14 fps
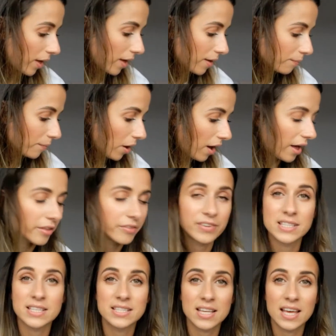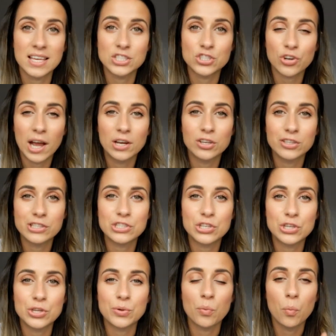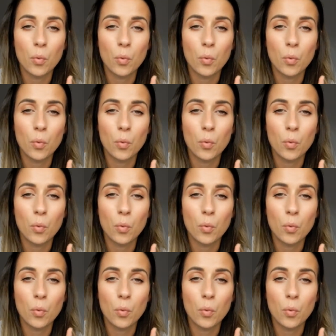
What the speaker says: our health visitor is try not to